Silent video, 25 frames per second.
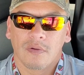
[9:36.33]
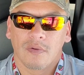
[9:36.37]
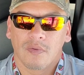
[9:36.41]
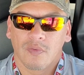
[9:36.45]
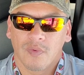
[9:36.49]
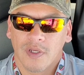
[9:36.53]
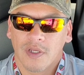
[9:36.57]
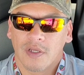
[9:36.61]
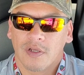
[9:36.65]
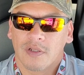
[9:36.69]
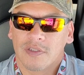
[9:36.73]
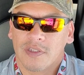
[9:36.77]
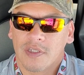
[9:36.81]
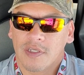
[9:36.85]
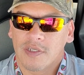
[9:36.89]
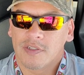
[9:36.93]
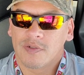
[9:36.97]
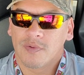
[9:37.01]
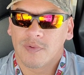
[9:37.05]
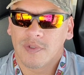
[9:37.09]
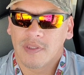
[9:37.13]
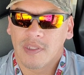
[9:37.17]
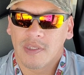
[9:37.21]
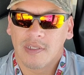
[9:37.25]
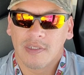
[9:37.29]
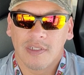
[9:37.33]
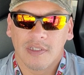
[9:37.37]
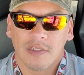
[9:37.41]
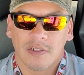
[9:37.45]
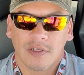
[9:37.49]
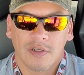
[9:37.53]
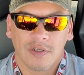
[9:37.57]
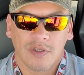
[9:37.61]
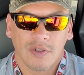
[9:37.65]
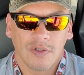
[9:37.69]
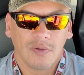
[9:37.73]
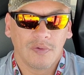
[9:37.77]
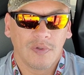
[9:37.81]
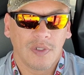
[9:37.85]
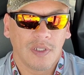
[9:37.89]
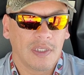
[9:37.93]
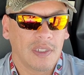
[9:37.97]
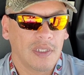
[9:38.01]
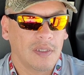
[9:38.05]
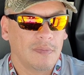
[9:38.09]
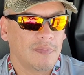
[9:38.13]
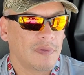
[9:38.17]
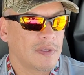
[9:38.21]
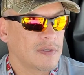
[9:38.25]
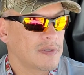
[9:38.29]
Rail does what they need to do to
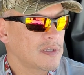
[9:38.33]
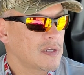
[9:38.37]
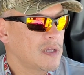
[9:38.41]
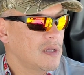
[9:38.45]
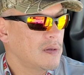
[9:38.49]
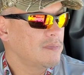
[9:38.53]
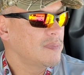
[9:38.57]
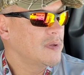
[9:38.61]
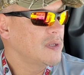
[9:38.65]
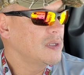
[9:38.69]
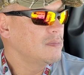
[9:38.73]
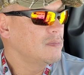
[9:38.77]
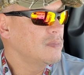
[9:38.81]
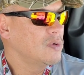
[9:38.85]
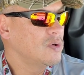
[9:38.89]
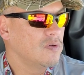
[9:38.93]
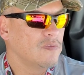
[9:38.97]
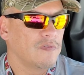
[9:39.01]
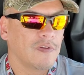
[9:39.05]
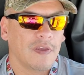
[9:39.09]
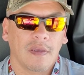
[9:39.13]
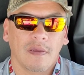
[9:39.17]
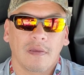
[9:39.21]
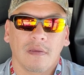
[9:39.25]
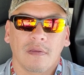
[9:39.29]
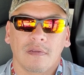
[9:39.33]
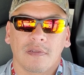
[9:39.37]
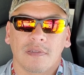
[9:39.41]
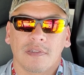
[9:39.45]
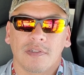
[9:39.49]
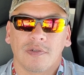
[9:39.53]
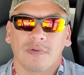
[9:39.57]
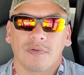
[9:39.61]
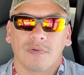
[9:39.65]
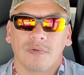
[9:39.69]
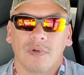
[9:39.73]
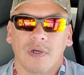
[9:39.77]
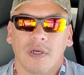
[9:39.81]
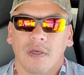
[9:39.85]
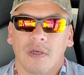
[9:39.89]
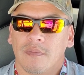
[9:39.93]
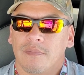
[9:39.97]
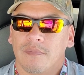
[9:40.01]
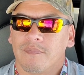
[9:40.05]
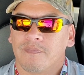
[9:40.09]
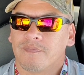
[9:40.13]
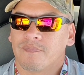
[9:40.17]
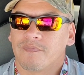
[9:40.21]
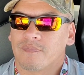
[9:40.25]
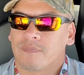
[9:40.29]
keep this company moving,
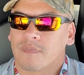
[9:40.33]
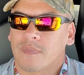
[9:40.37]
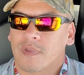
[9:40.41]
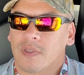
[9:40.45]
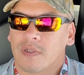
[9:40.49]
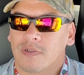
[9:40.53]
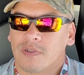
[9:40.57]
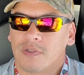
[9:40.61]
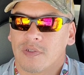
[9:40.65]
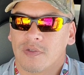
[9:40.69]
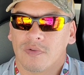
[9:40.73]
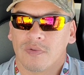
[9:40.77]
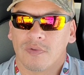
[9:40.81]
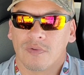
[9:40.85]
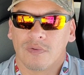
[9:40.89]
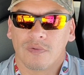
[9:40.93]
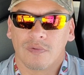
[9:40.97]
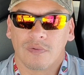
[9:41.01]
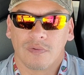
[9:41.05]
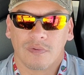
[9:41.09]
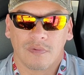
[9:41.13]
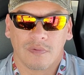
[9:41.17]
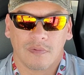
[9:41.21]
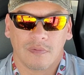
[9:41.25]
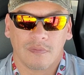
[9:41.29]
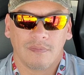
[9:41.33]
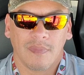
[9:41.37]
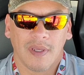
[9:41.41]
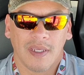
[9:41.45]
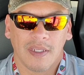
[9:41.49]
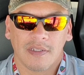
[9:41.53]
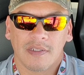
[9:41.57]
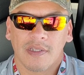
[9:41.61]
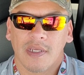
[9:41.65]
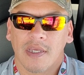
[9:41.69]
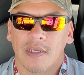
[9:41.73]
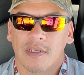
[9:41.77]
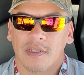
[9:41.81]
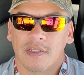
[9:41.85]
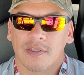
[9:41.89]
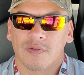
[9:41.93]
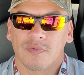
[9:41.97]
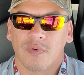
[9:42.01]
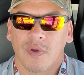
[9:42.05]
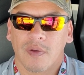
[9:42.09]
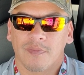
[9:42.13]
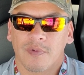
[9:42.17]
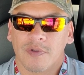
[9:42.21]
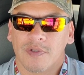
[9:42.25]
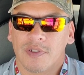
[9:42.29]
to maintain
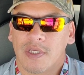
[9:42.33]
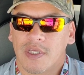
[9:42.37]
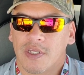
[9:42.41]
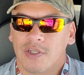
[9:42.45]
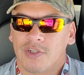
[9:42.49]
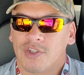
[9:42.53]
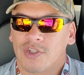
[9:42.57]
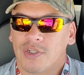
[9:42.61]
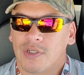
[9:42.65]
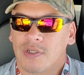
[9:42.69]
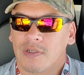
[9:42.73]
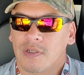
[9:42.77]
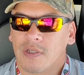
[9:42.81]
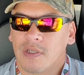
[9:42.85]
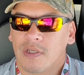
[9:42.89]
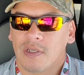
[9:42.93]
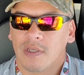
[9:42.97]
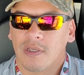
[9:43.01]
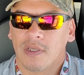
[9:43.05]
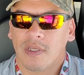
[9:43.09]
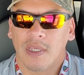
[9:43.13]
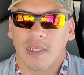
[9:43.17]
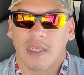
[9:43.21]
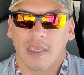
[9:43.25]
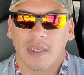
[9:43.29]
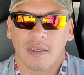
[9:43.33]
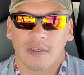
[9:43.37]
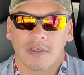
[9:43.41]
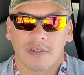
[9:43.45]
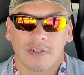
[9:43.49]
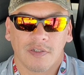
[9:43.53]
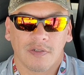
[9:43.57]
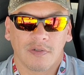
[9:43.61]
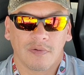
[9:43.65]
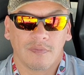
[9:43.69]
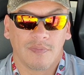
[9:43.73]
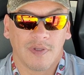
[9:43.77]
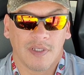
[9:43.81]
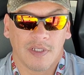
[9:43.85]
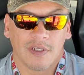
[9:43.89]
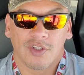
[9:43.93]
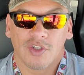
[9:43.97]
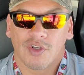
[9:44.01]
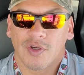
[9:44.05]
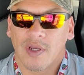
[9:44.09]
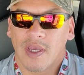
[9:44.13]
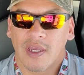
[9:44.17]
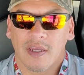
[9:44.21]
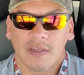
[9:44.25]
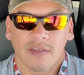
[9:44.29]
its reputation, and to be
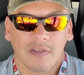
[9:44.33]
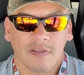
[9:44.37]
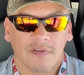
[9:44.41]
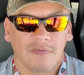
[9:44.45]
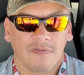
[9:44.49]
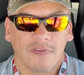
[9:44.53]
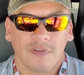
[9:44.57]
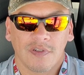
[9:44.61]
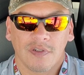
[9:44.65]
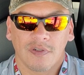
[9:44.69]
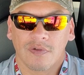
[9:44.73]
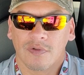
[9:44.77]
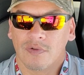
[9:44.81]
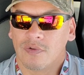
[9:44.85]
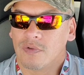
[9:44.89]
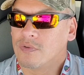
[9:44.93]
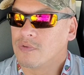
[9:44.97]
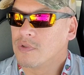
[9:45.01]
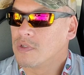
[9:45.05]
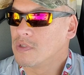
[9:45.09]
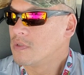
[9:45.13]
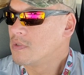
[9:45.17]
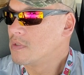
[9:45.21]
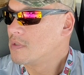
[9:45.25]
attractive to